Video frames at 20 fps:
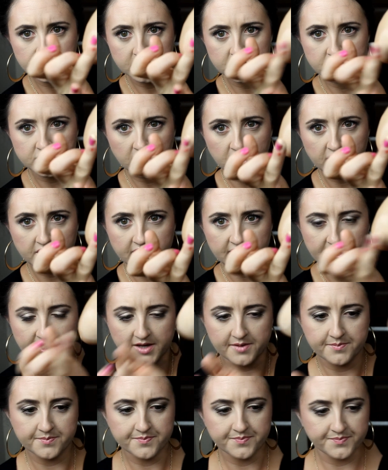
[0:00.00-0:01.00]
to darken
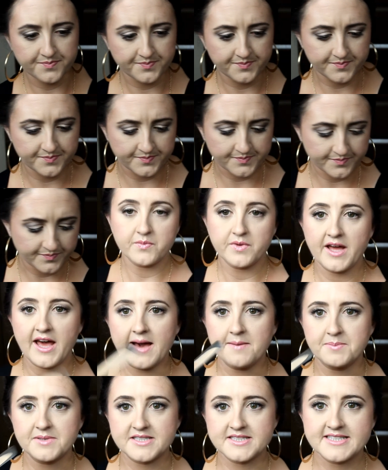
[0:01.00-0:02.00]
up. What
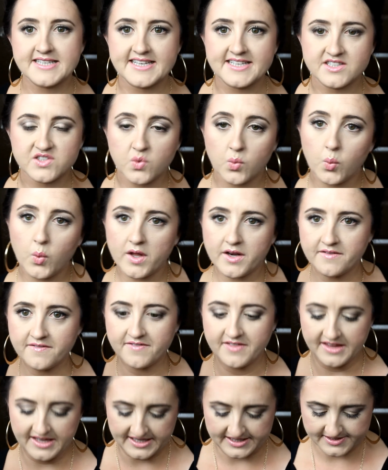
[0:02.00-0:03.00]
happens is one
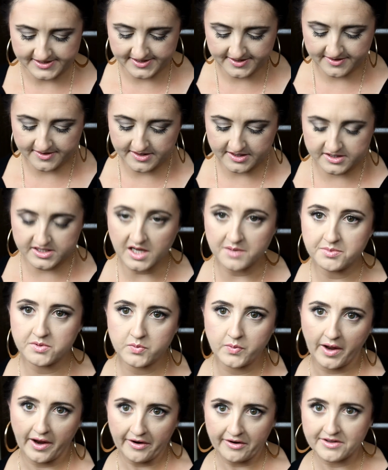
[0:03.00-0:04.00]
of these, the
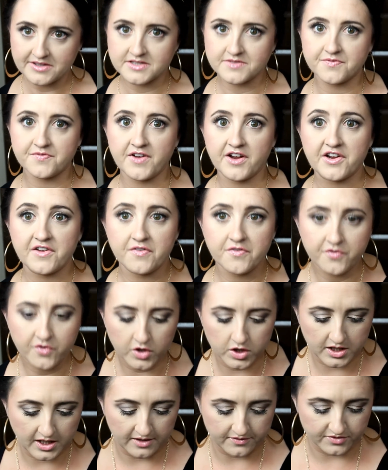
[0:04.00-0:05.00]
double wear, is very
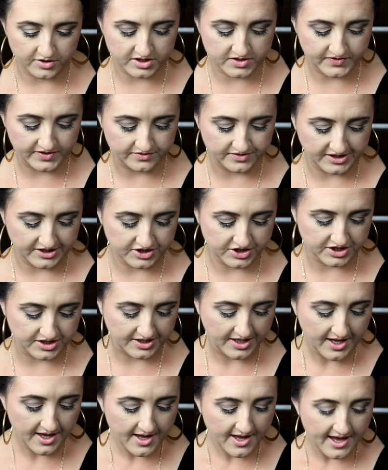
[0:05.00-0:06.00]
full coverage
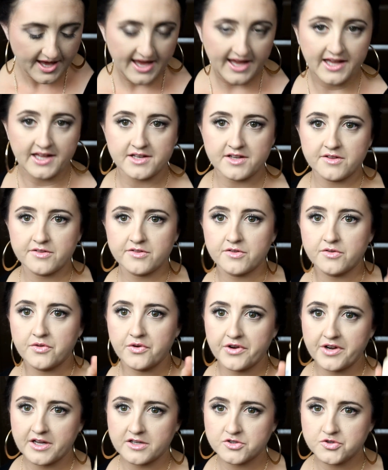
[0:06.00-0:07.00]
foundation and the
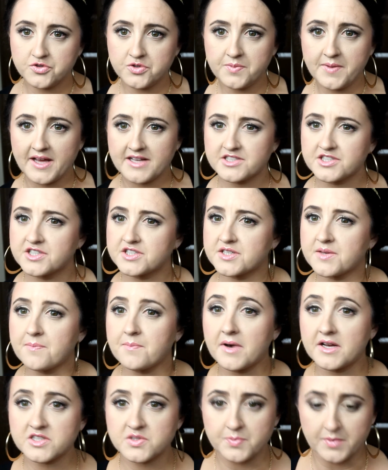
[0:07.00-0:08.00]
L'Oreal True Match is a
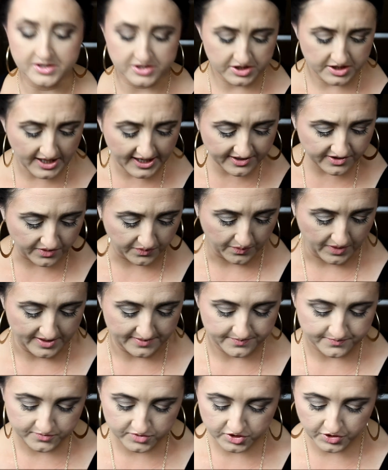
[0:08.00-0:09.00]
much, much lighter
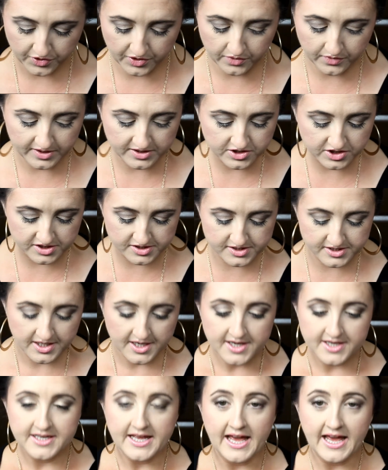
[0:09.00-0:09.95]
one. So you can just